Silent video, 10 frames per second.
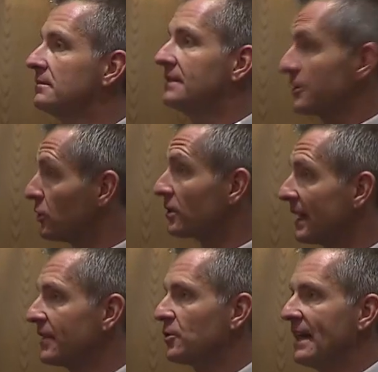Doesn't look
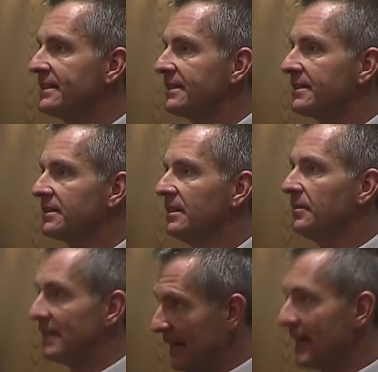like it transits,
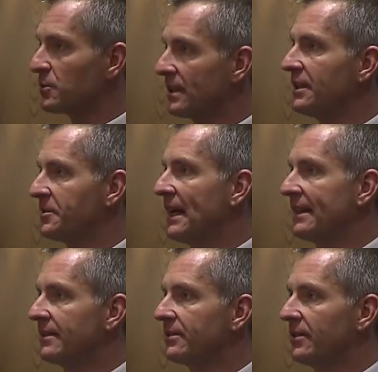but it has one of these
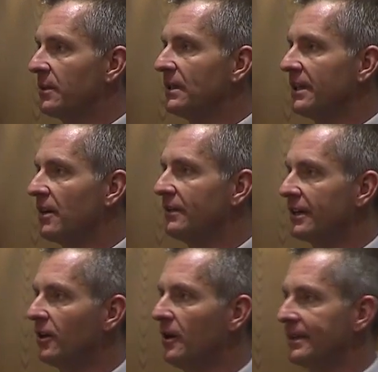planets. So they really are
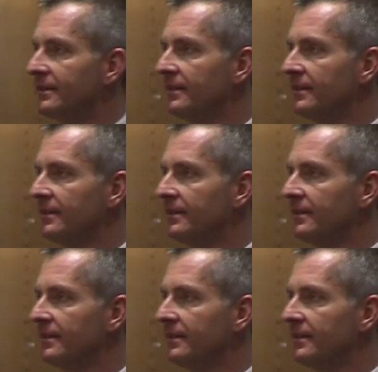very common.